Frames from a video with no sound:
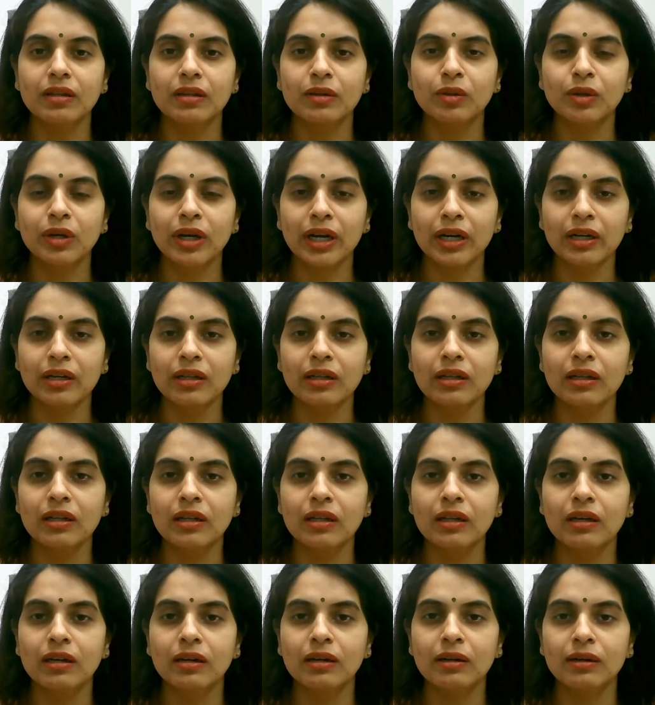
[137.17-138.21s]

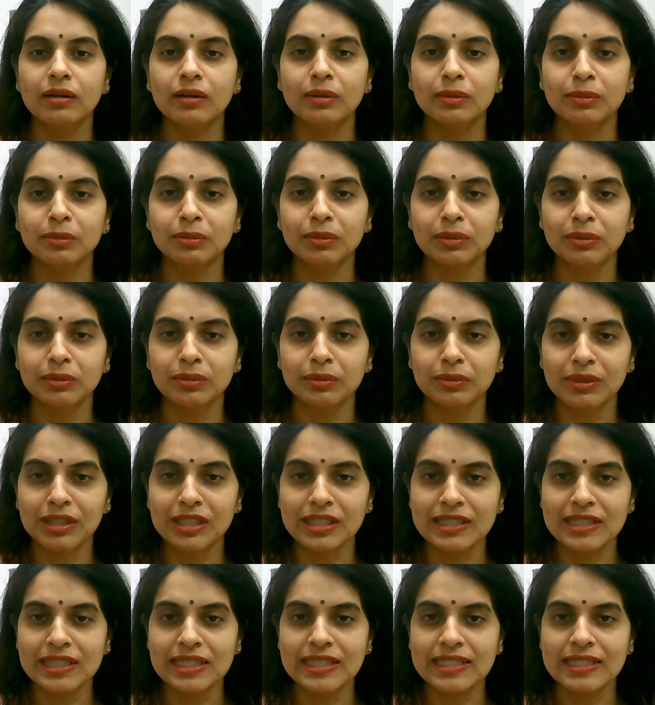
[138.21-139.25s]
gonadal
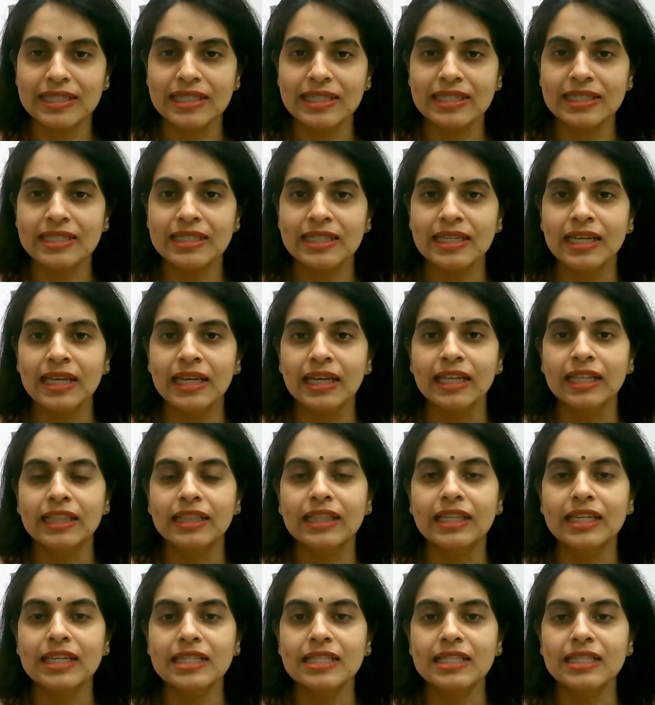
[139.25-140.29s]
diseases,
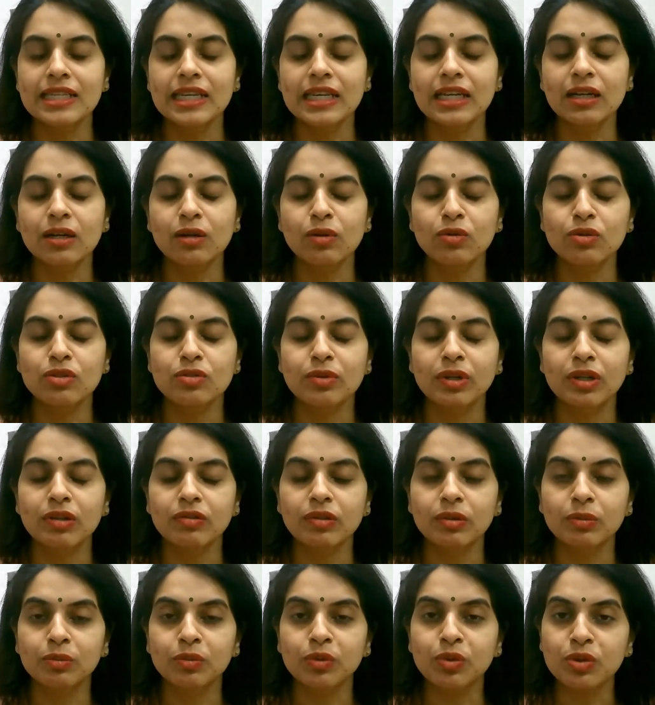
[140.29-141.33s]
this includes one of
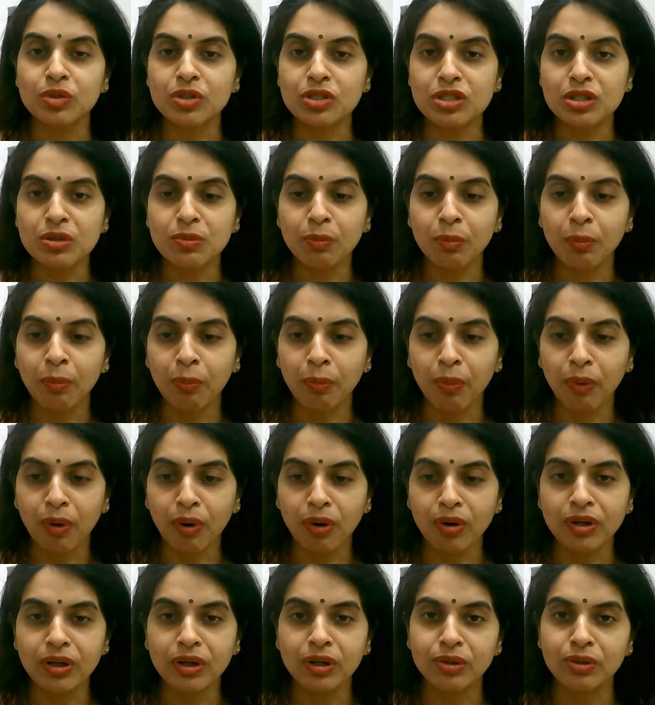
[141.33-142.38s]
the most
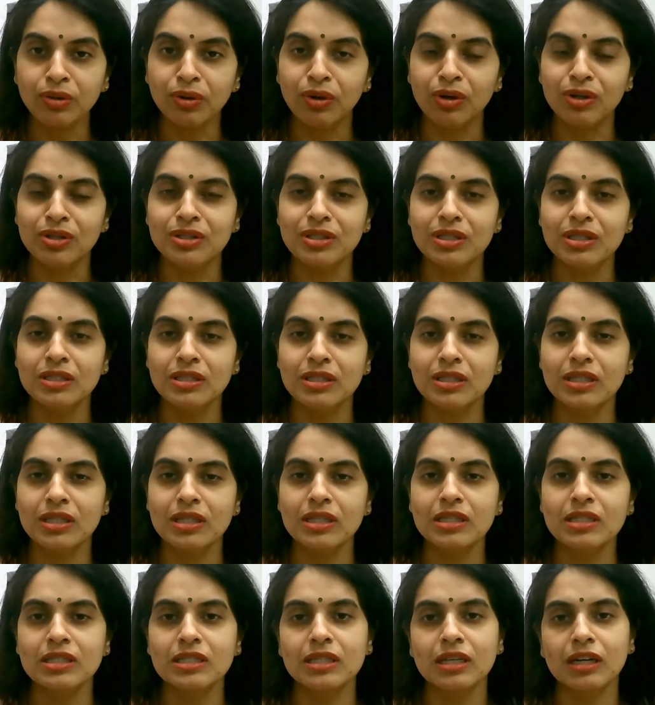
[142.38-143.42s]
important causes
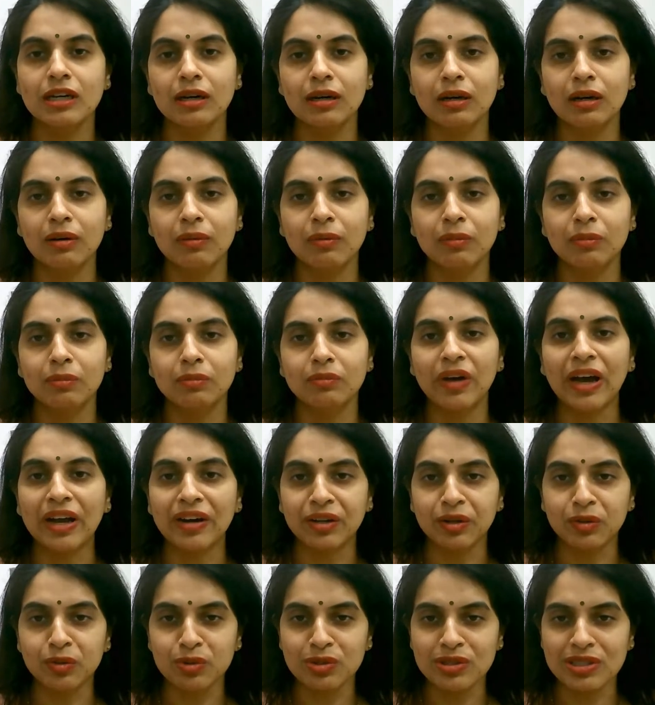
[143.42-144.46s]
is
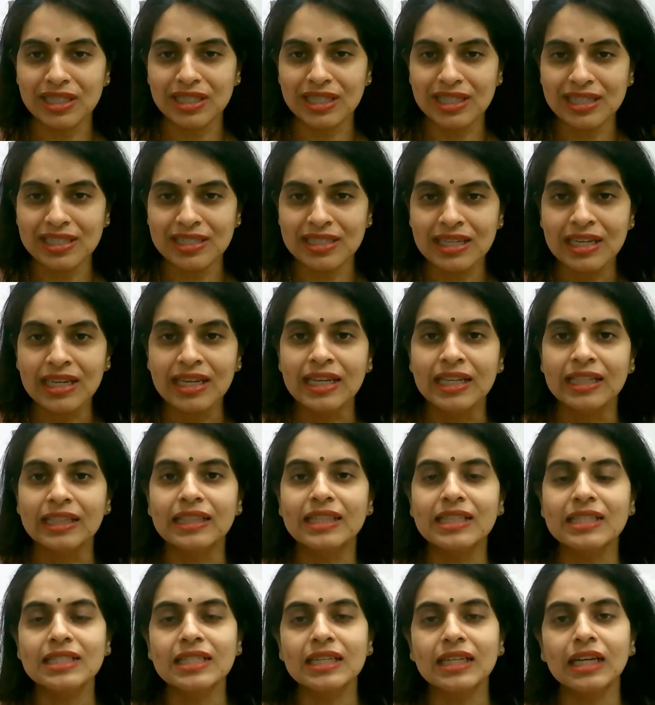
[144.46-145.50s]
varicocele.
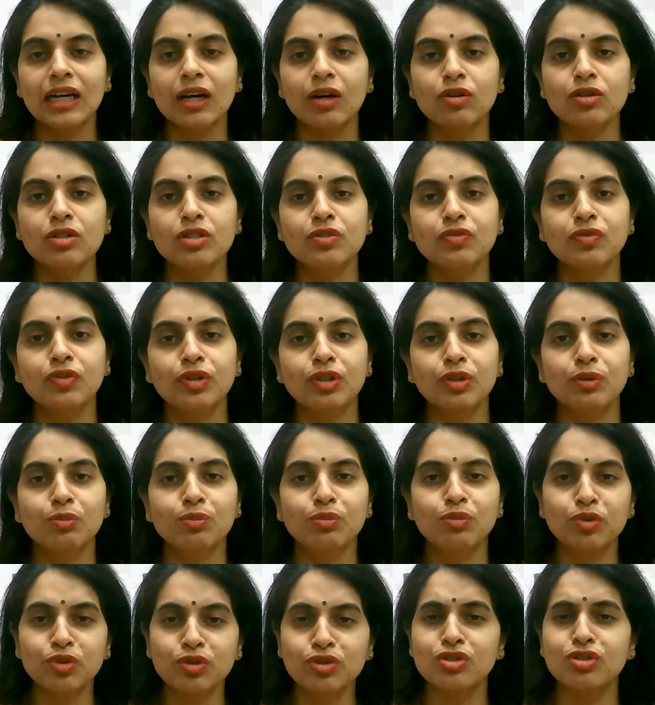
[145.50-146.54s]
This accounts for the
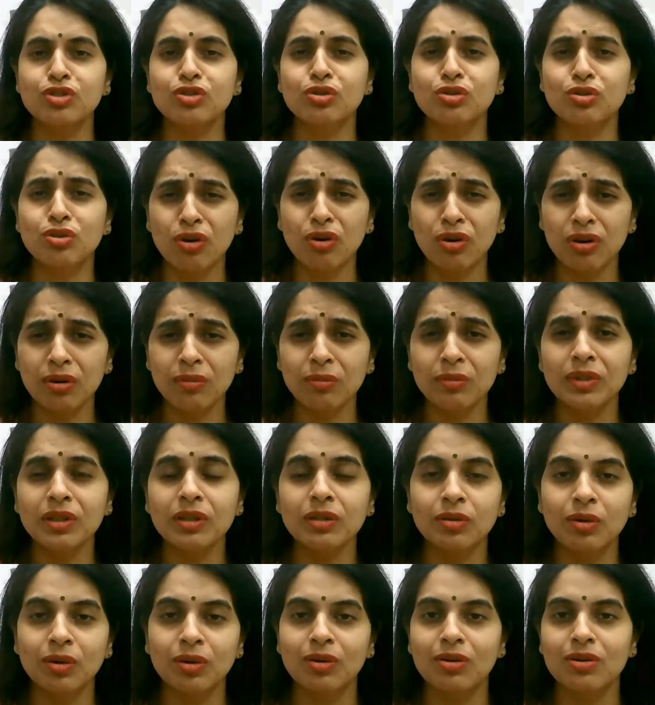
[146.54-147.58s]
most common
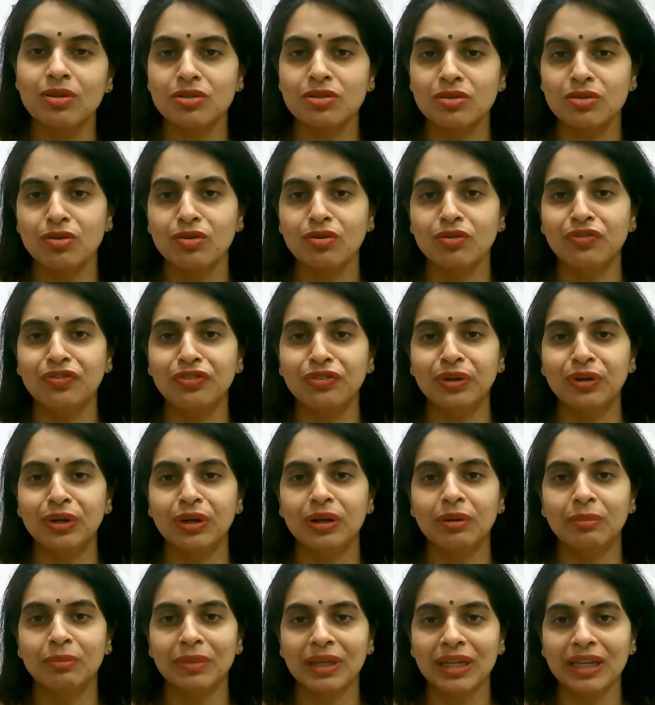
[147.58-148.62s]
cause of
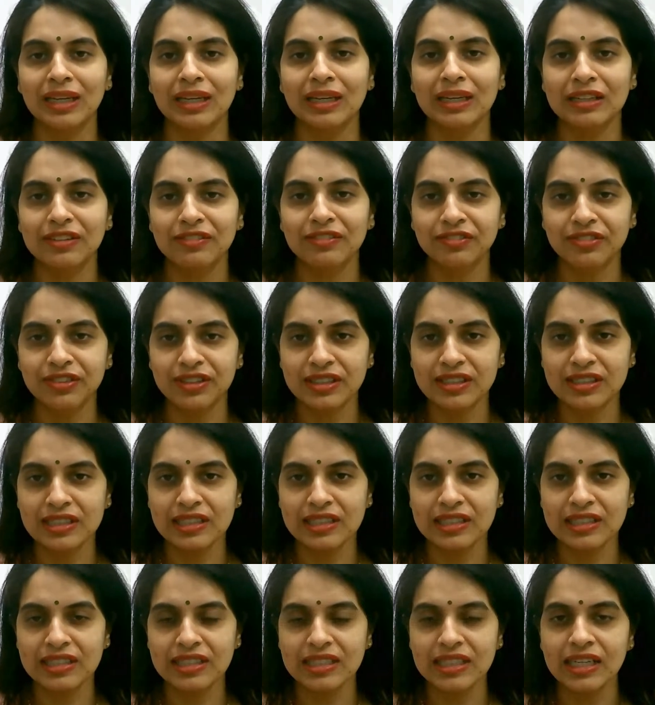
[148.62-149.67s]
male
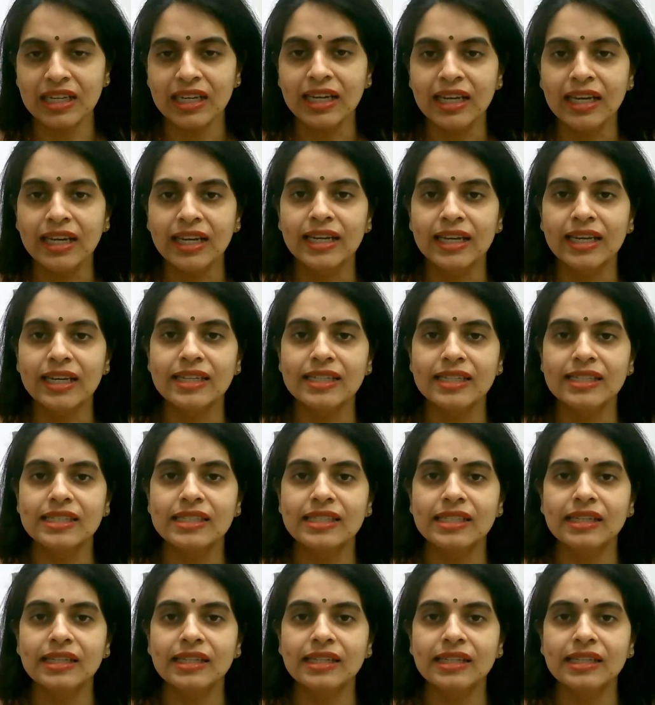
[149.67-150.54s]
infertility. It